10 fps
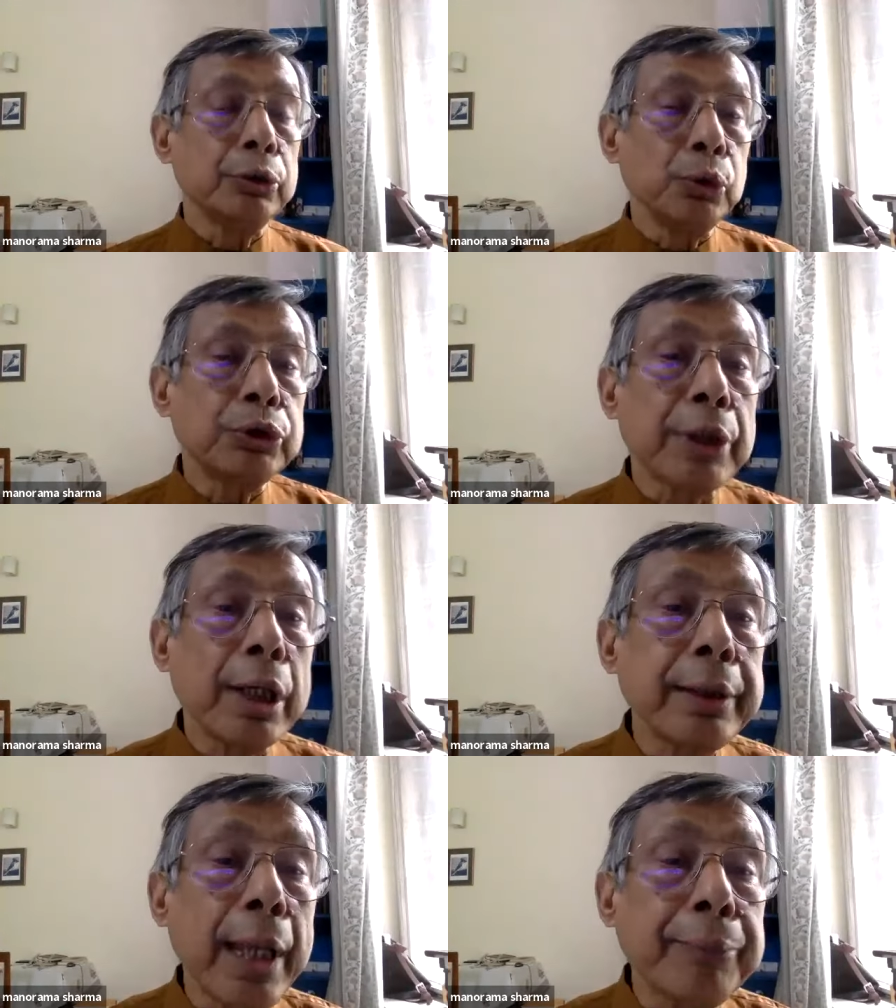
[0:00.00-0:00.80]
to
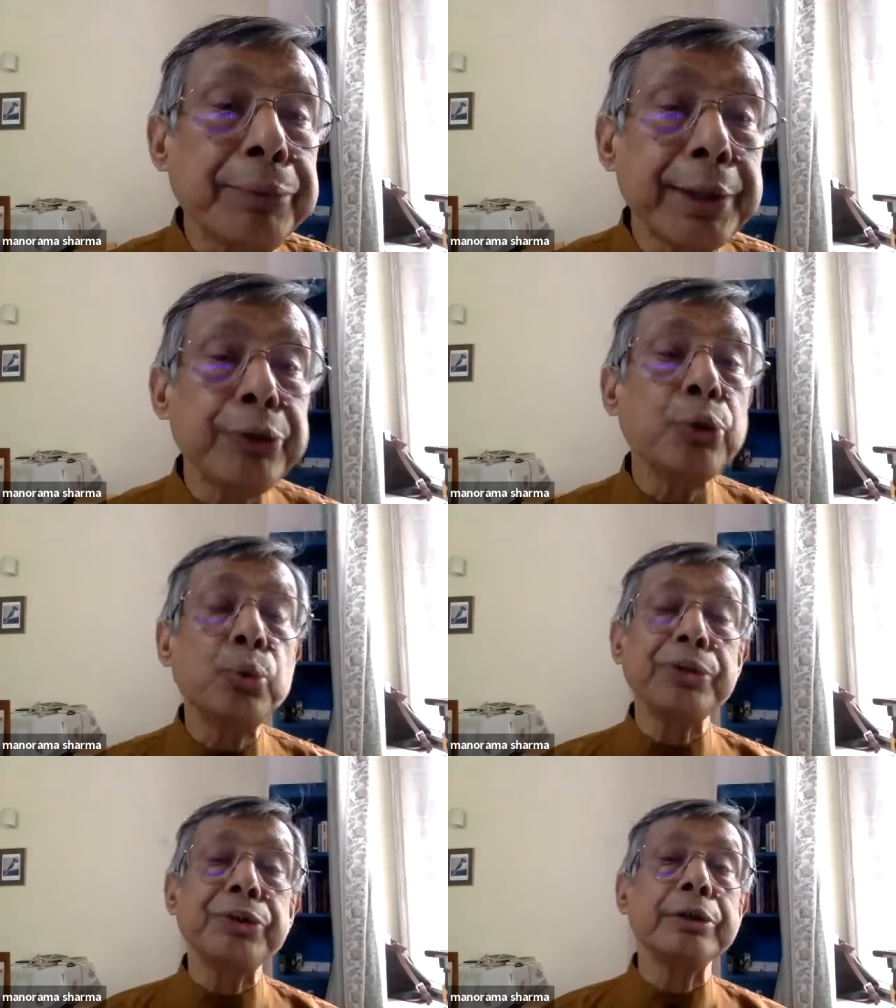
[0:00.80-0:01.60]
start MCQ
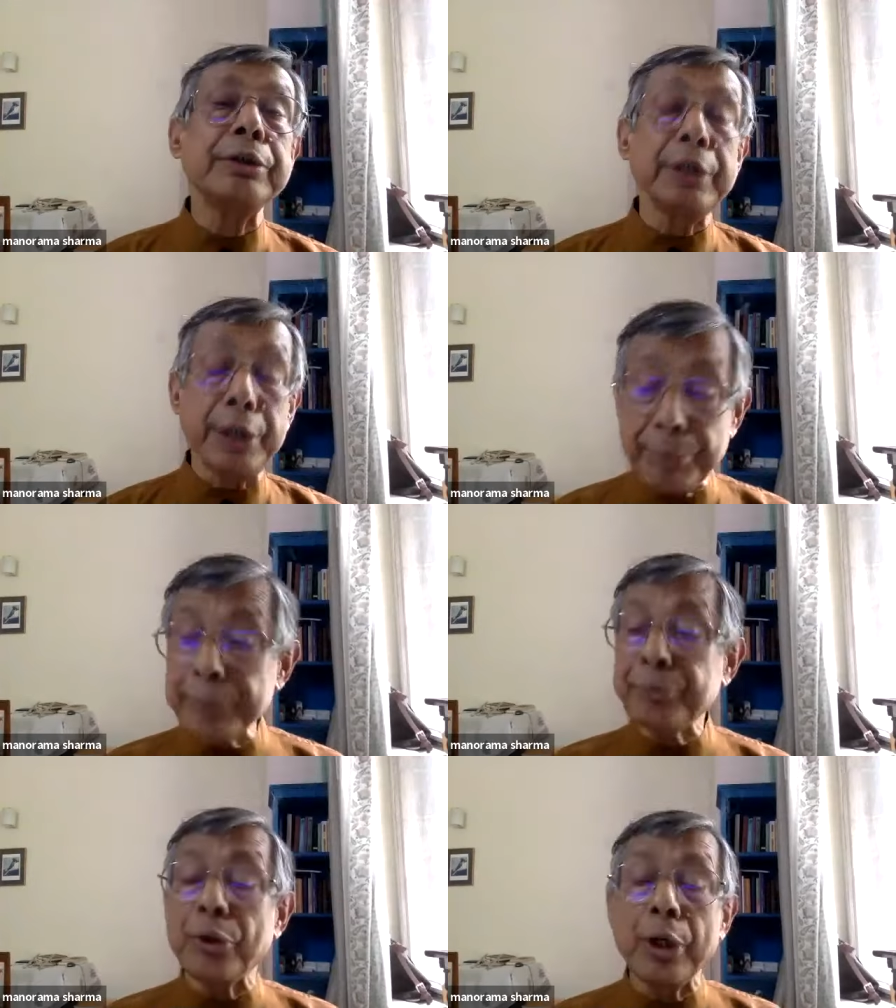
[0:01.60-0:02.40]
questions
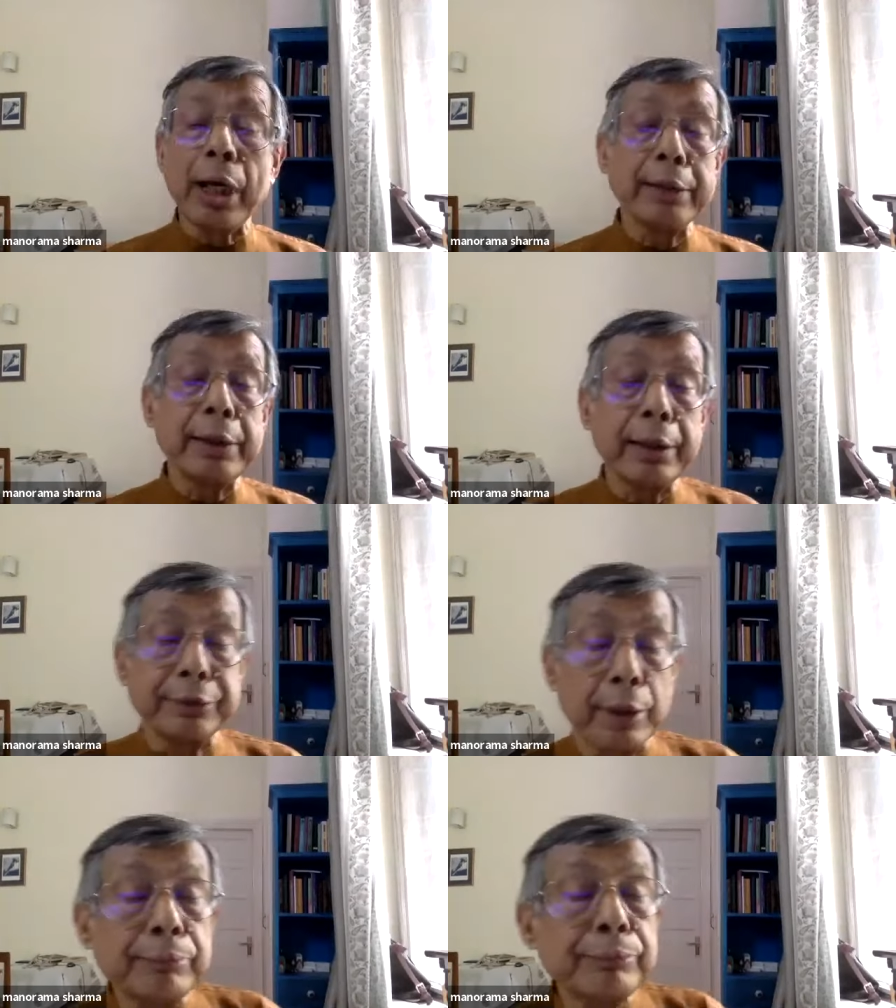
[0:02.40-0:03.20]
even for other
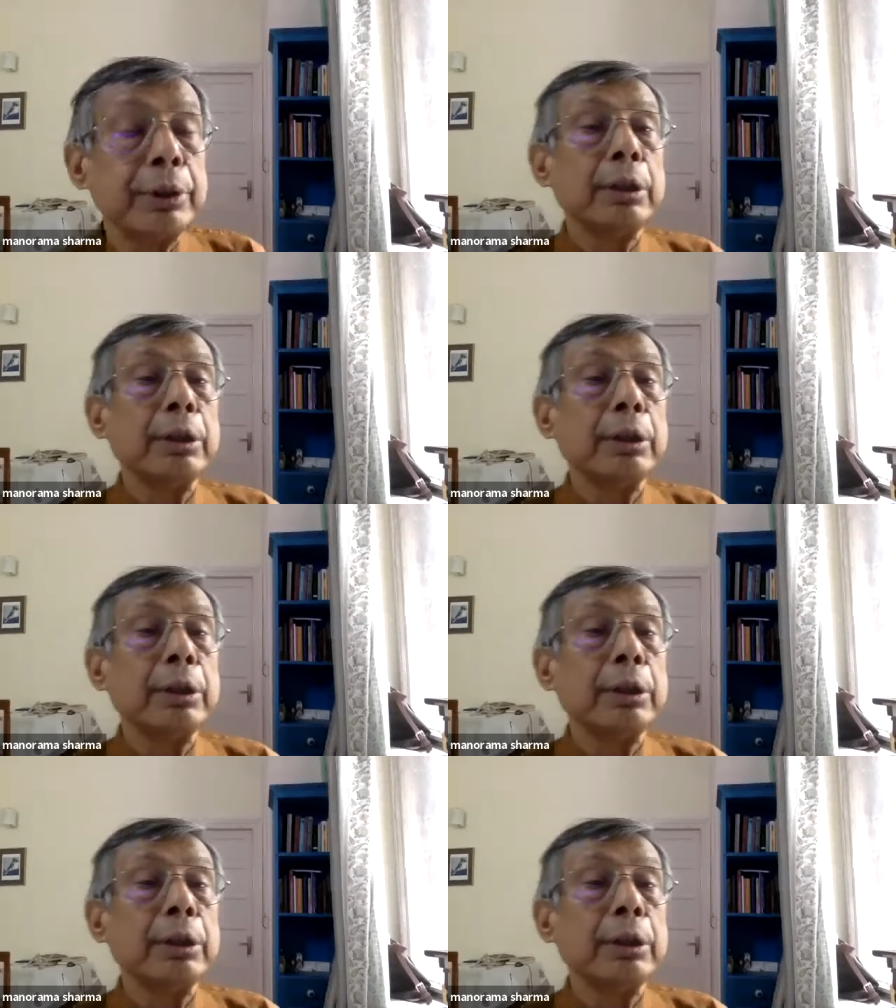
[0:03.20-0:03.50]
exams,